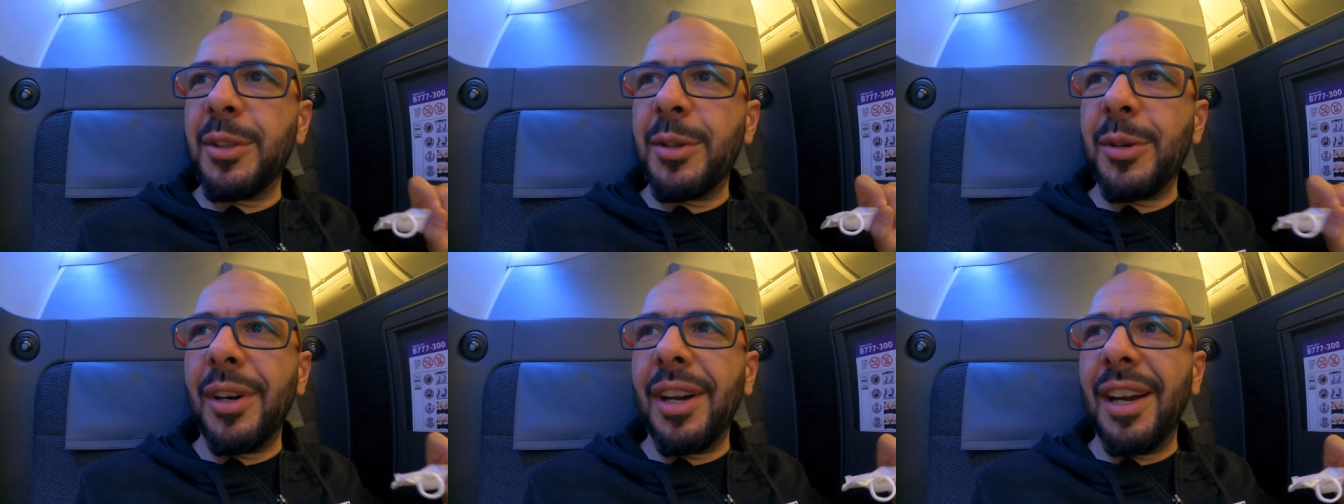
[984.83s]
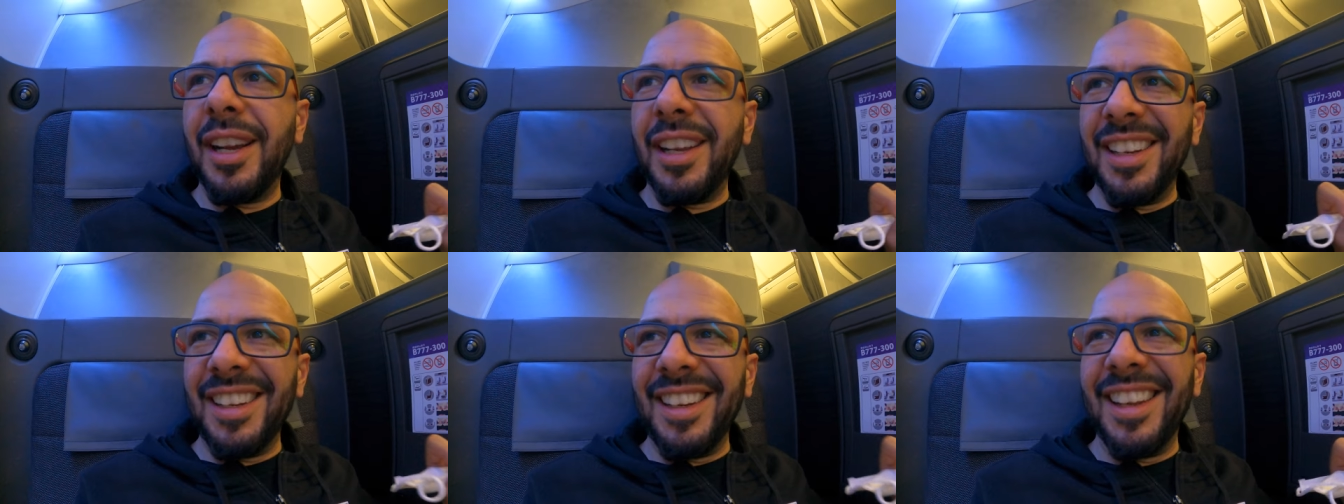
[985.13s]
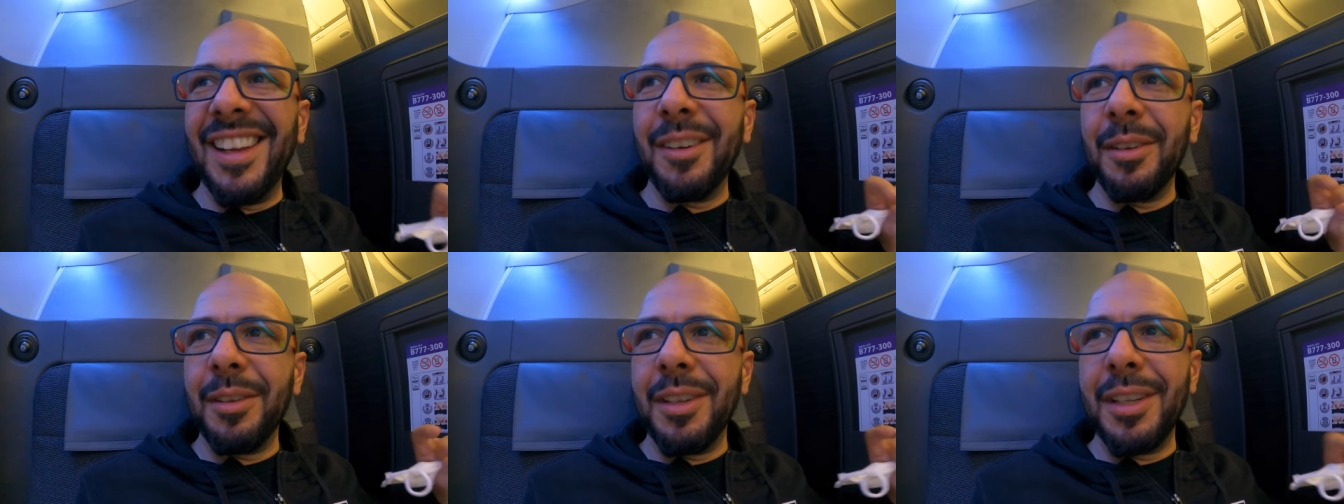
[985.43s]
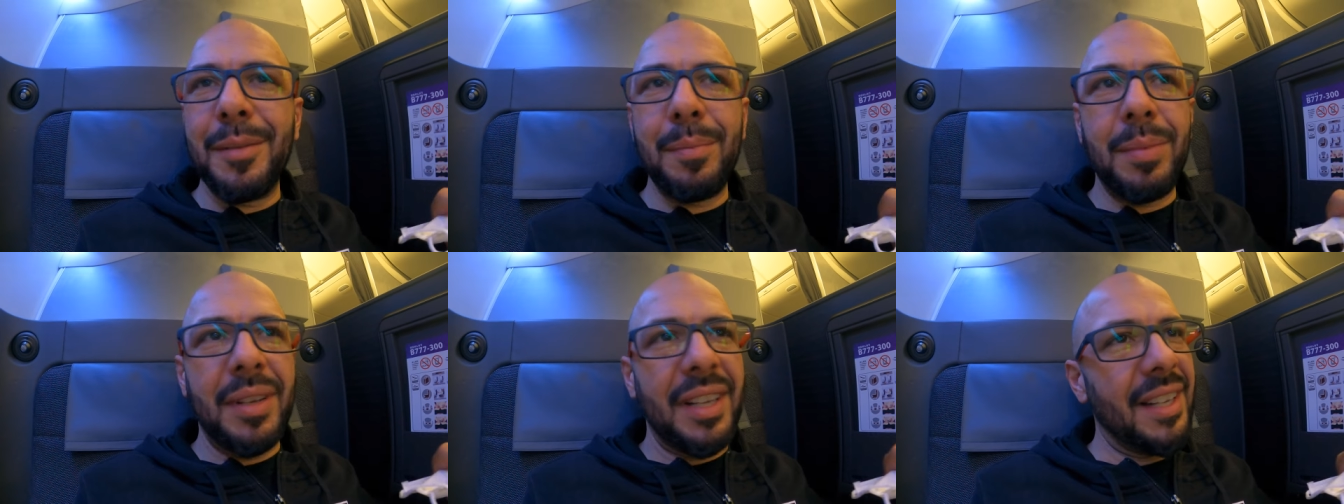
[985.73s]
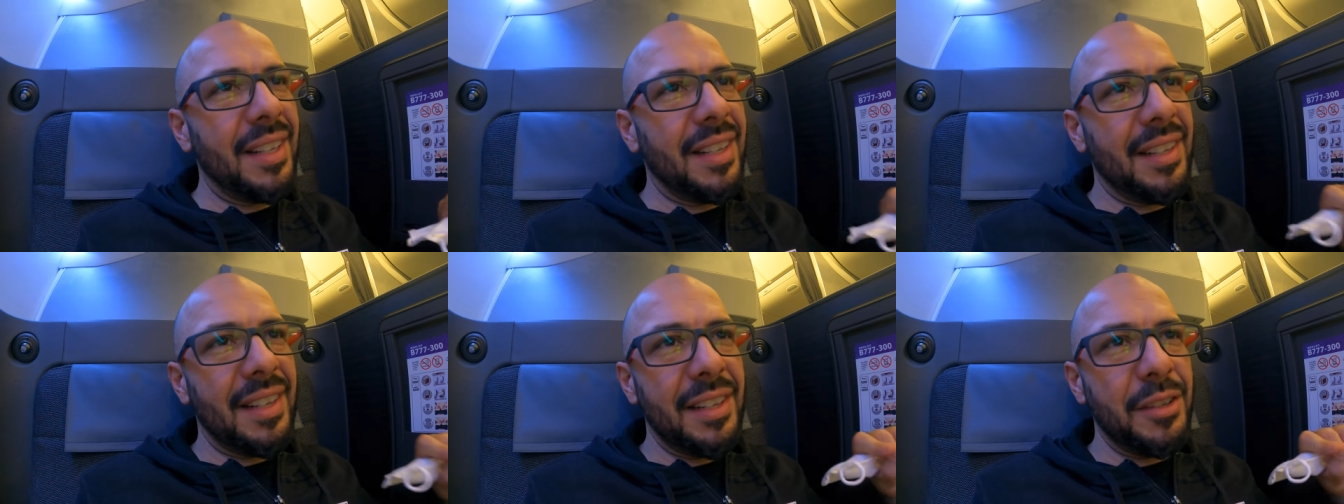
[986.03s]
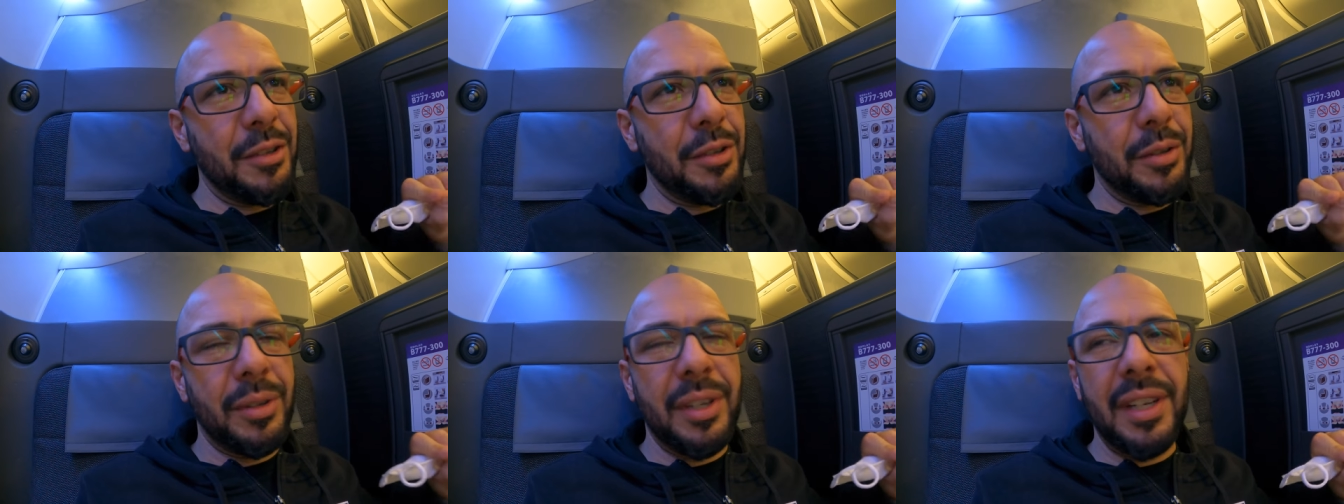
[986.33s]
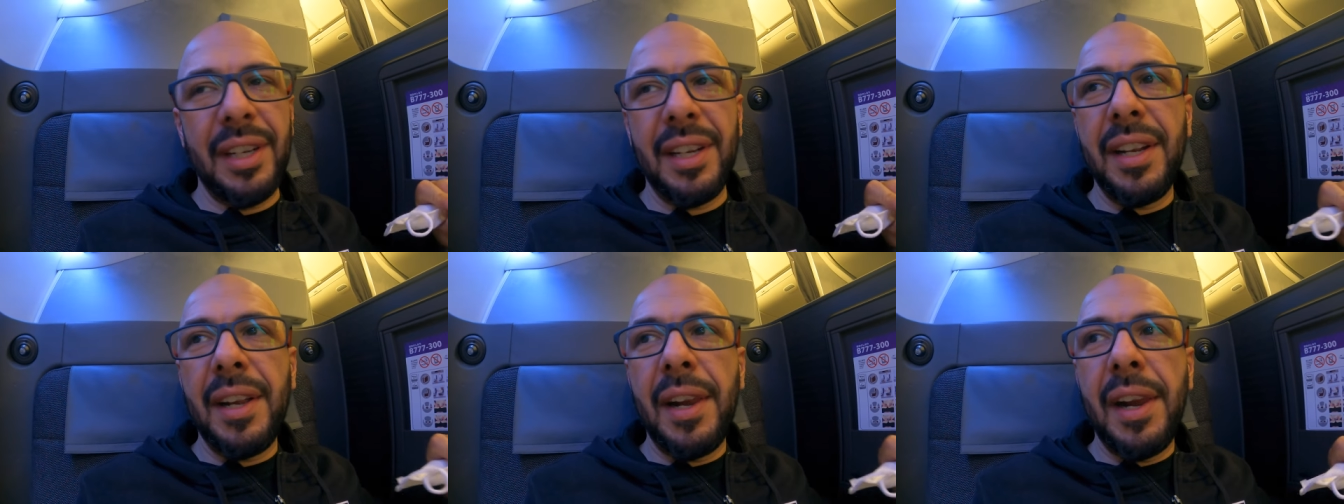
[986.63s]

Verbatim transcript: try and get on this plane and enjoy